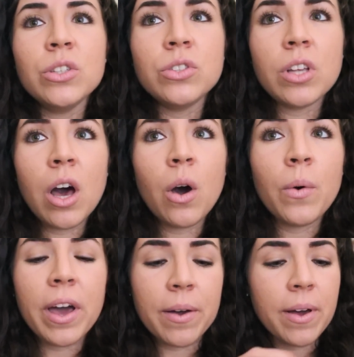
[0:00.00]

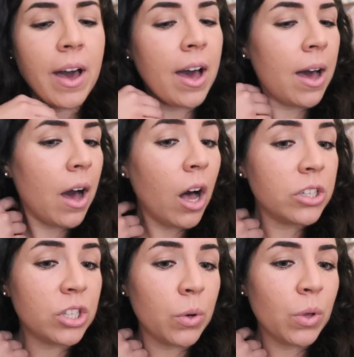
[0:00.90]
So
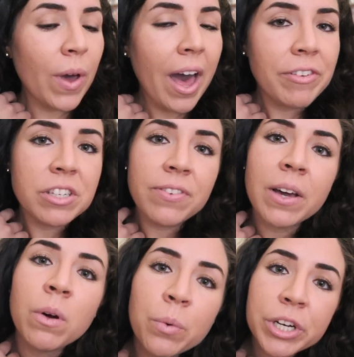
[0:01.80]
also, you have to
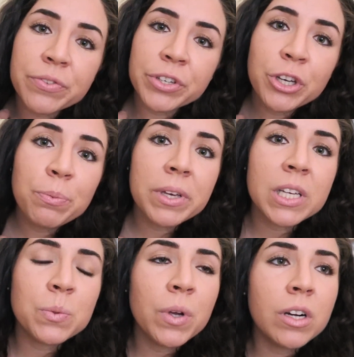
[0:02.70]
find what works for you,
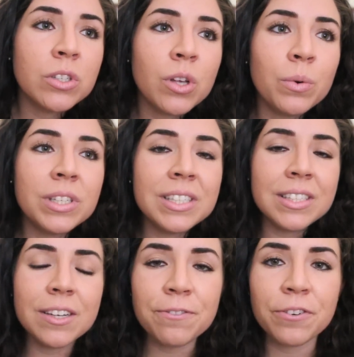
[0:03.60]
because we are so
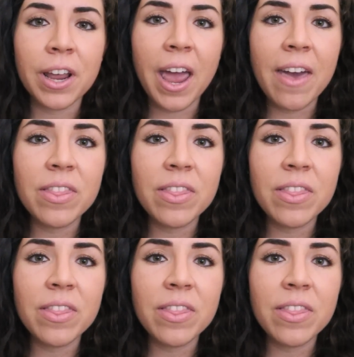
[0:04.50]
different.